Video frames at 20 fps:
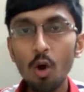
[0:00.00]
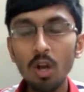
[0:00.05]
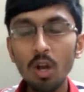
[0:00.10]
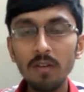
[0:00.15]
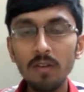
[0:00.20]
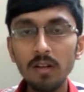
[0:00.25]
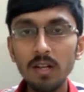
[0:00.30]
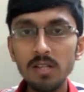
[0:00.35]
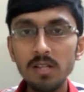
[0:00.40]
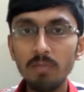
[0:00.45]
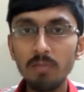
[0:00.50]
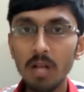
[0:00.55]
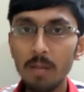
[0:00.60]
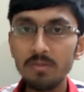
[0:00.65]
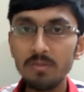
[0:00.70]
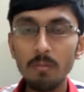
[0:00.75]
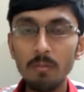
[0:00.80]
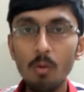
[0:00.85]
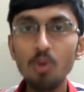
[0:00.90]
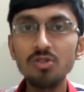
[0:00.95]
on our list,
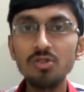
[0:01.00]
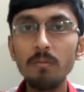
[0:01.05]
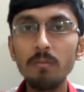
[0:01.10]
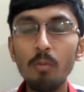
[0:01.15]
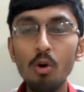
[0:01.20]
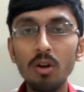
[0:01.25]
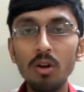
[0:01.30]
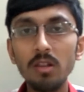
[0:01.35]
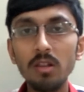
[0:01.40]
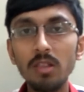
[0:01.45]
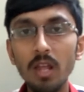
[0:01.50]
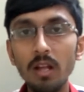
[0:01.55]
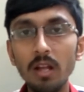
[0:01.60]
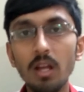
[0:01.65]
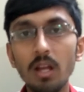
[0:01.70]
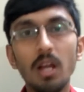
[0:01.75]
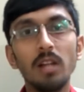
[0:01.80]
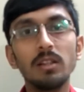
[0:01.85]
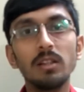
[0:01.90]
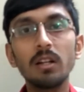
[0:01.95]
perhaps the most important thing
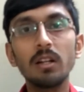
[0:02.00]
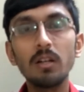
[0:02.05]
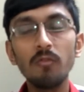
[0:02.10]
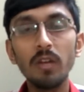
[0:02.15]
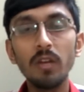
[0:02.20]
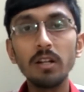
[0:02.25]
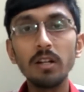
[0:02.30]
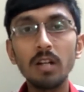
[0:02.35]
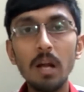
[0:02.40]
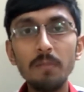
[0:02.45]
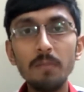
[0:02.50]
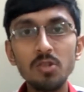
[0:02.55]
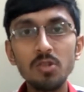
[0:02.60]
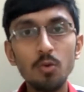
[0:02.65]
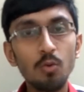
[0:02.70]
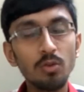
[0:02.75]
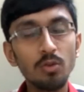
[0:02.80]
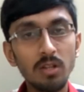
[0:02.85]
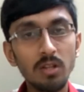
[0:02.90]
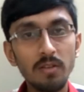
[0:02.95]
that when it comes to
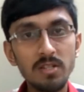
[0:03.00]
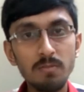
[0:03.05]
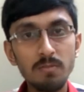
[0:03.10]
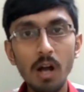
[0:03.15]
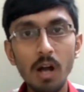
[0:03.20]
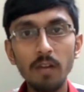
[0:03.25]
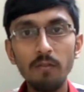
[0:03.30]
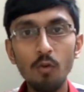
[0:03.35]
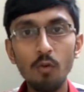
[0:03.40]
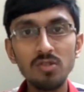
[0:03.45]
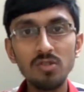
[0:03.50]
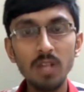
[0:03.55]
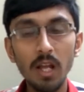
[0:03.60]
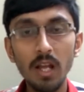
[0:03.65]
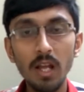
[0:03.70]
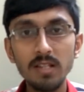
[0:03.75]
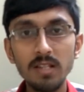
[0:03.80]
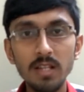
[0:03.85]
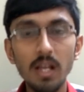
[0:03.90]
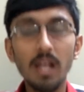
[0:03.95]
the smartphones,
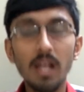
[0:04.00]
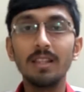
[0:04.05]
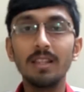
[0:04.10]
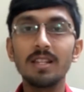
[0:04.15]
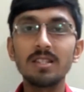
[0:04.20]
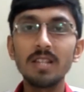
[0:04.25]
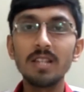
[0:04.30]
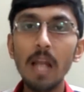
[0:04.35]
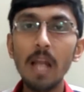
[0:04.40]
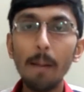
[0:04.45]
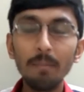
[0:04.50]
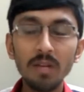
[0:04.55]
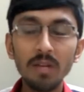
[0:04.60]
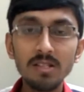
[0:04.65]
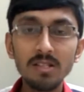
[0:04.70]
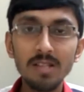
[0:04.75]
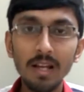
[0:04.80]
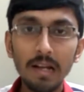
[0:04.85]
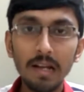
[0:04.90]
is the Synaptics